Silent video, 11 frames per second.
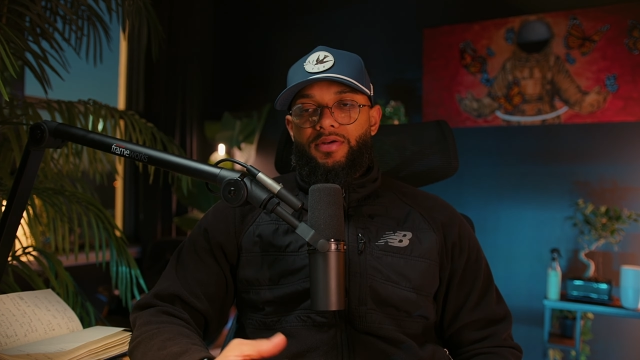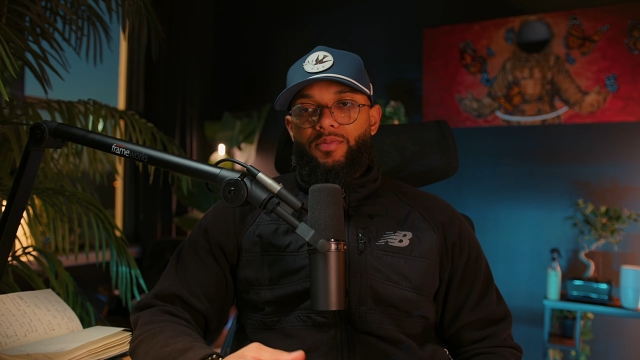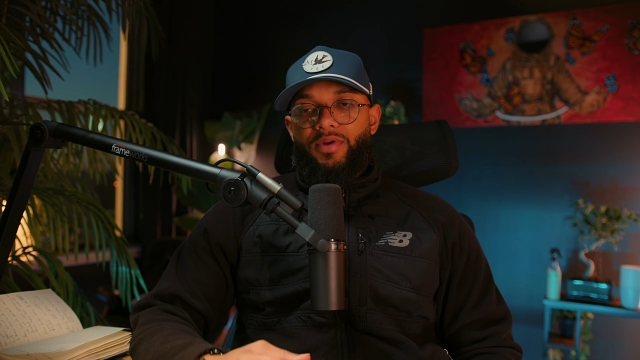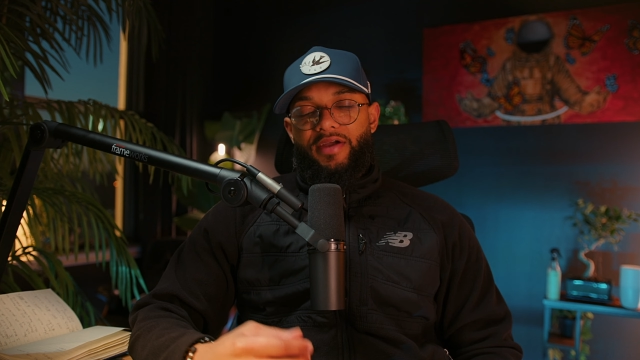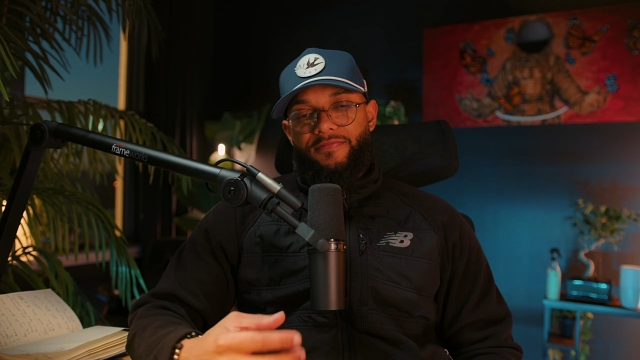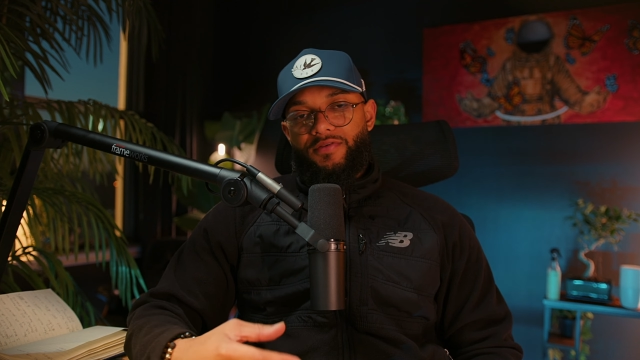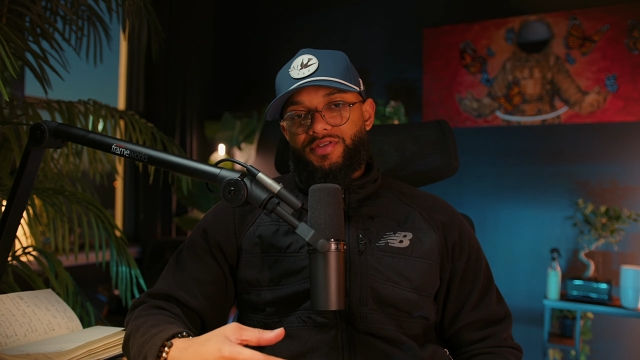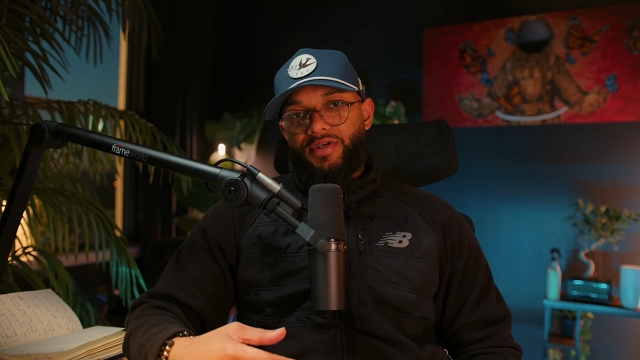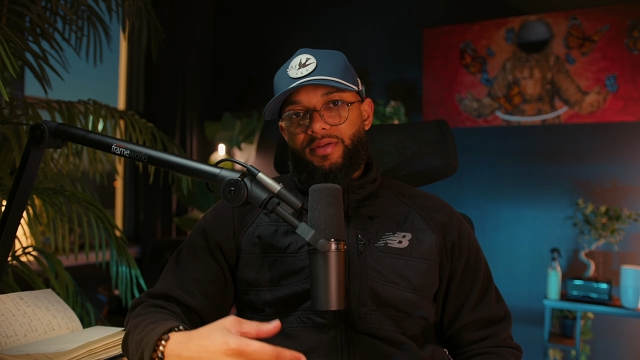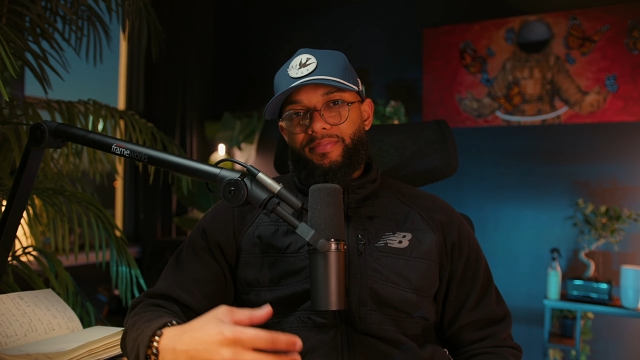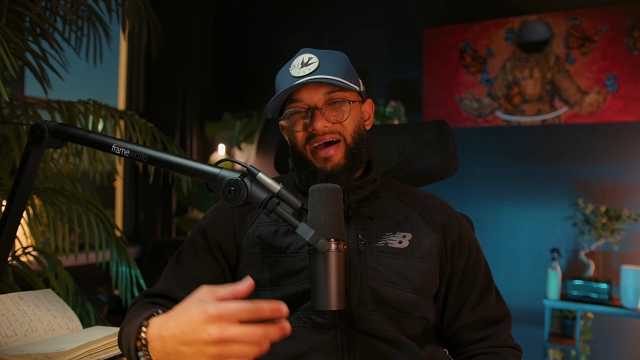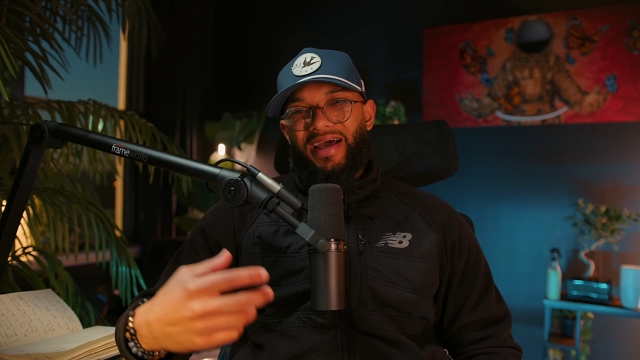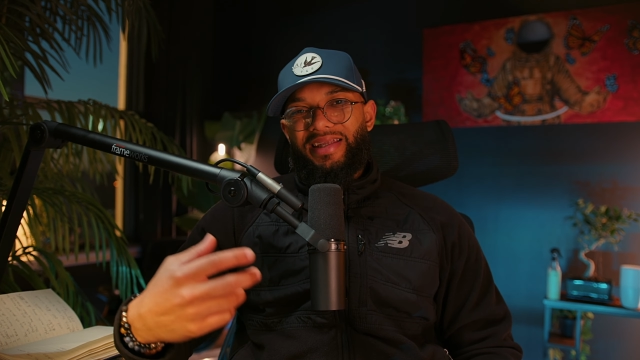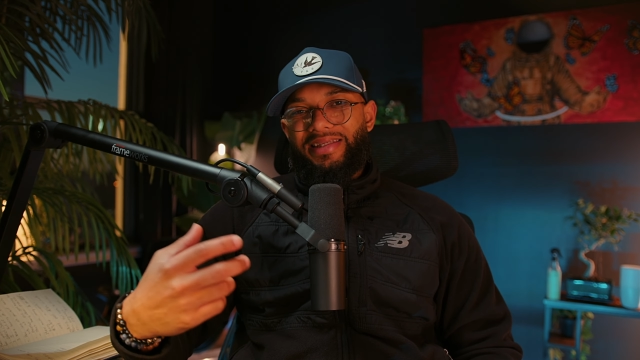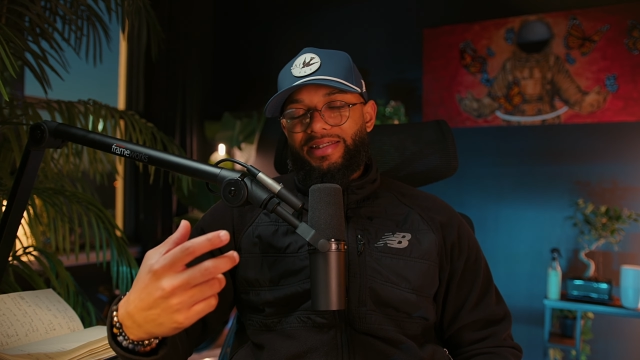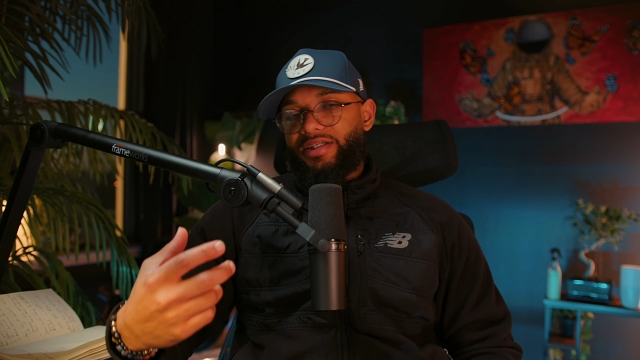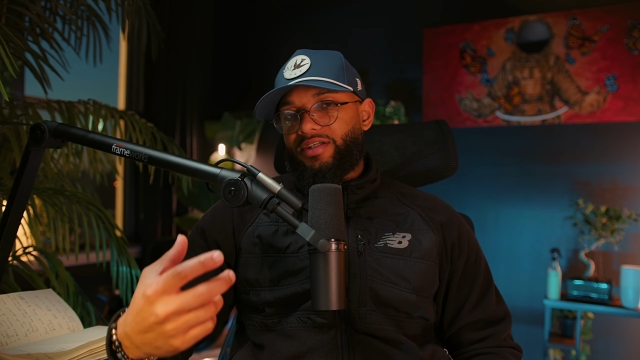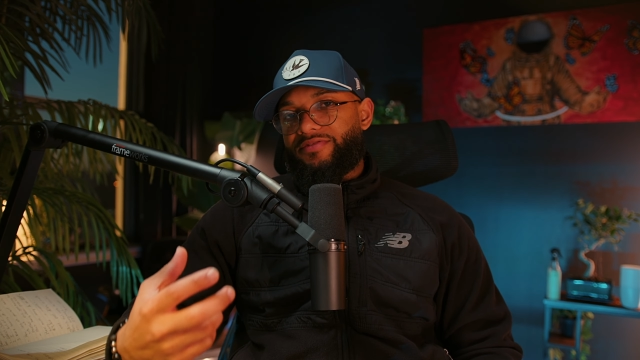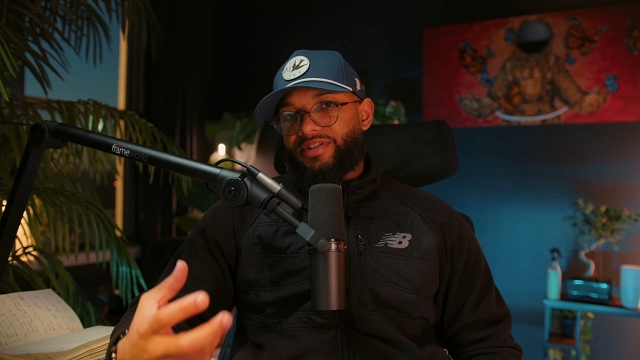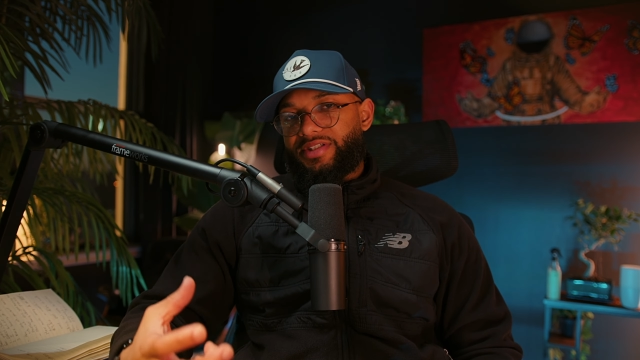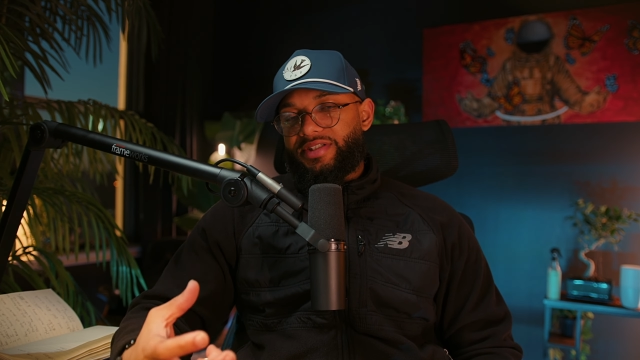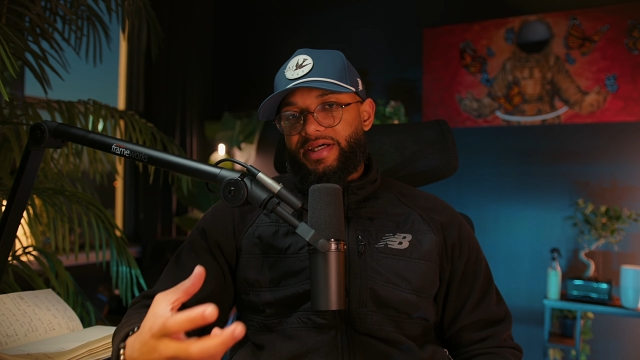When I first started, my idea of
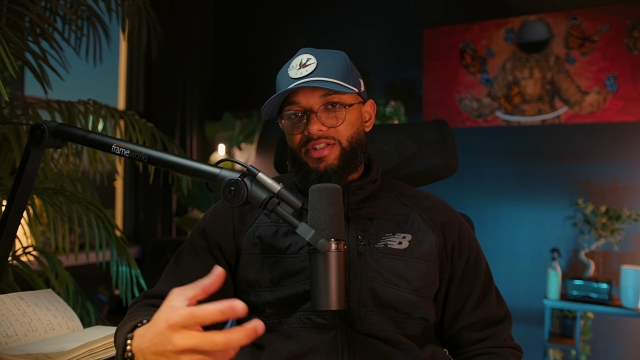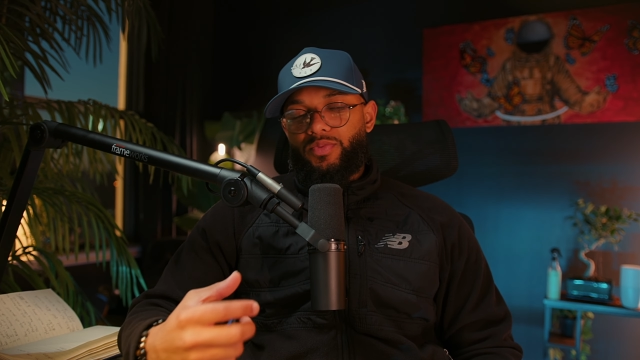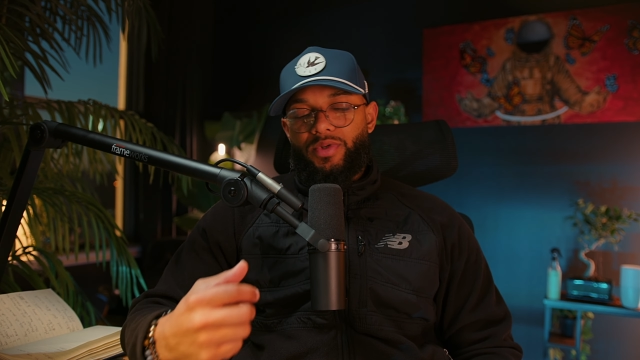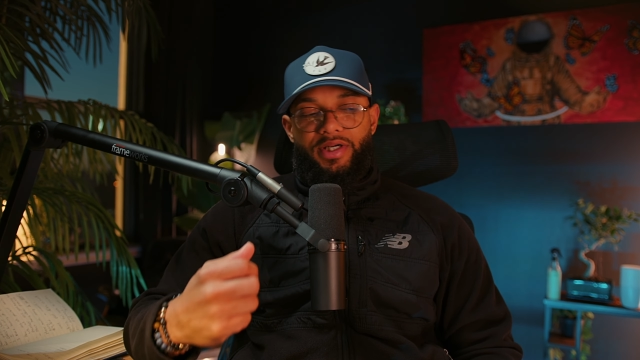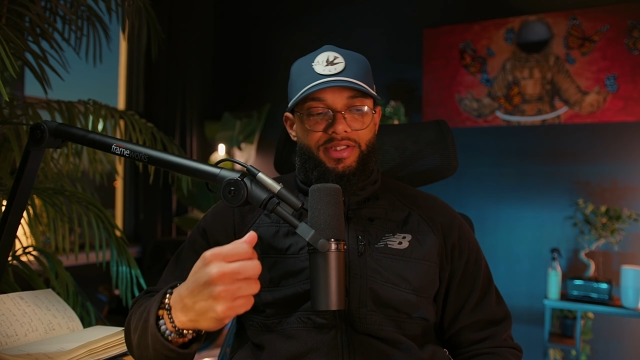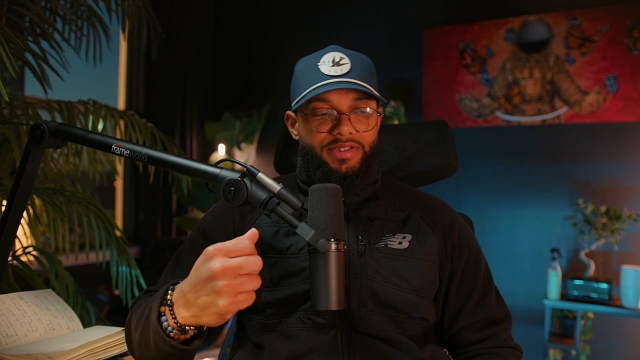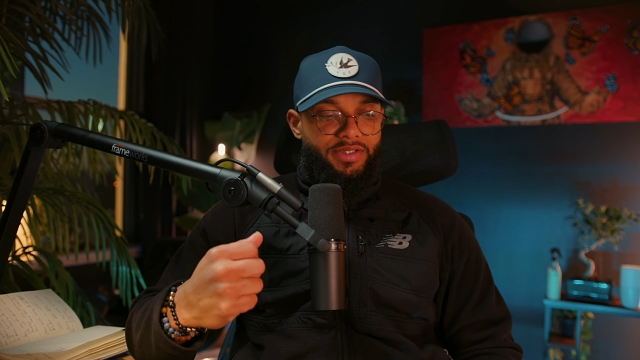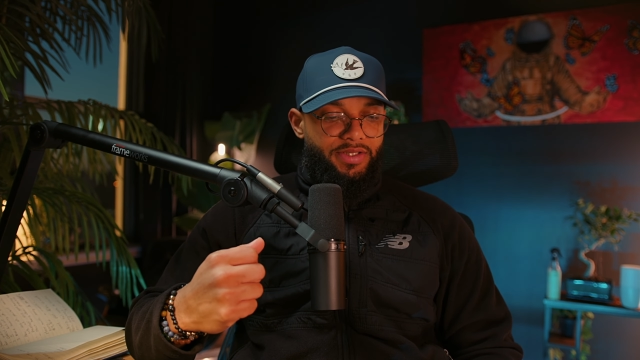success was